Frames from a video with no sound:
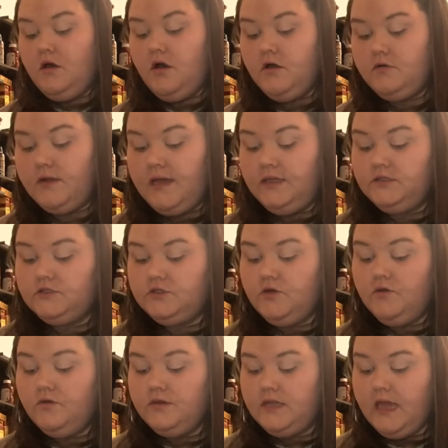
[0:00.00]
Alright,
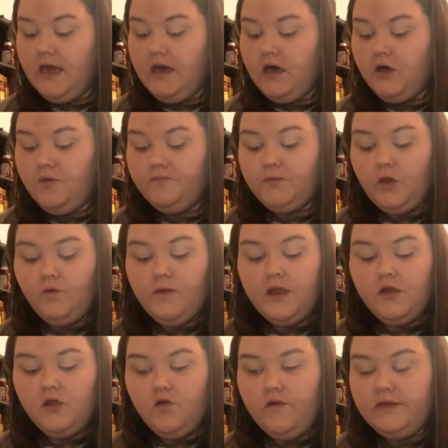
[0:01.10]
so now we
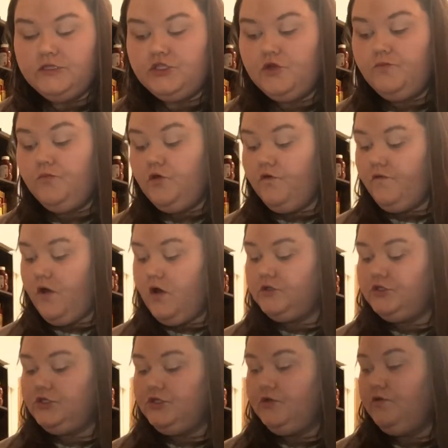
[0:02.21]
are going to move
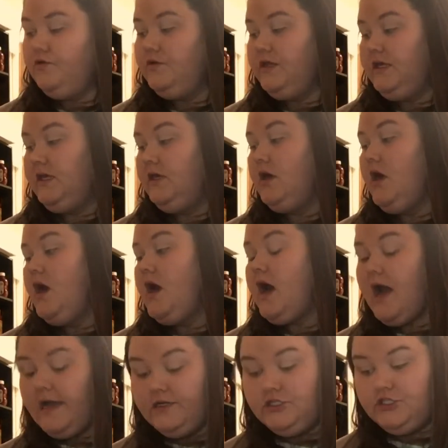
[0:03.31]
on to the
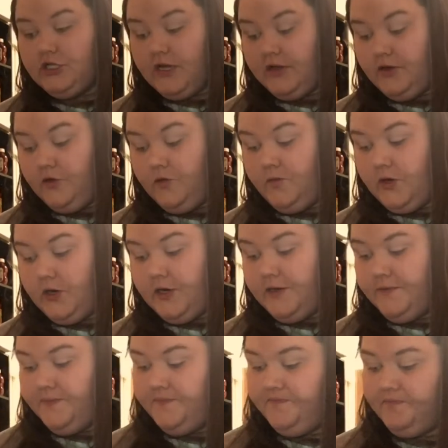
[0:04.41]
eyeshadow
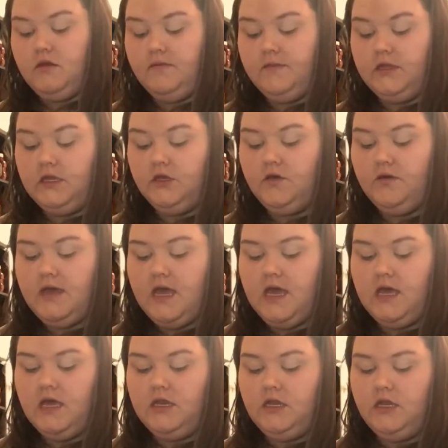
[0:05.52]
part. I'm going to go
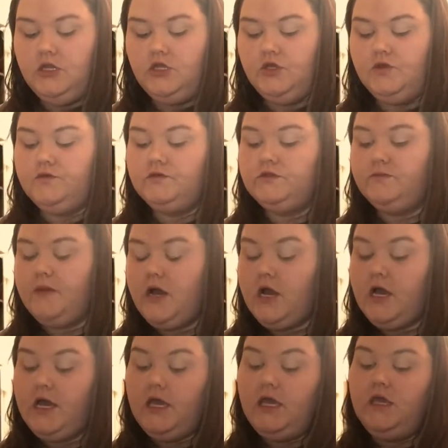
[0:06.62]
ahead and use
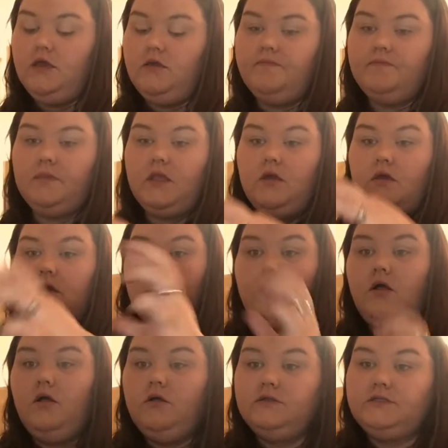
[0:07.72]
my
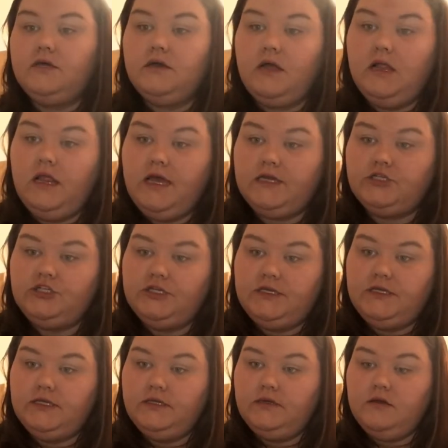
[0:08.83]
Ulta
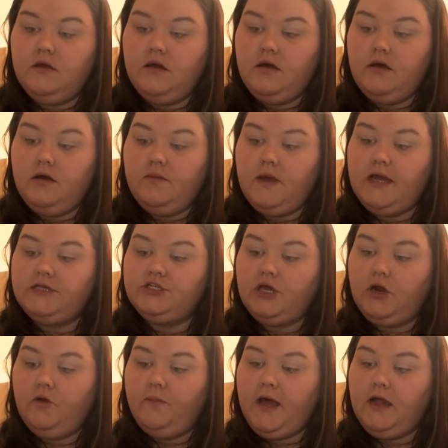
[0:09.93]
Collection
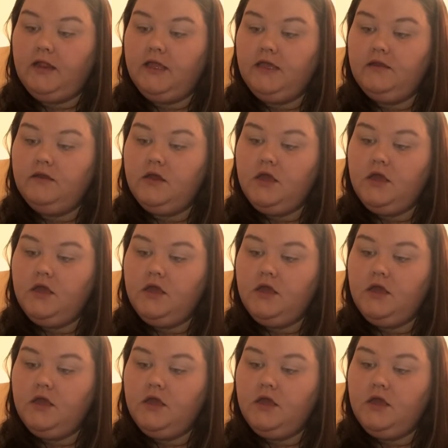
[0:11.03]
eyeshadow palette.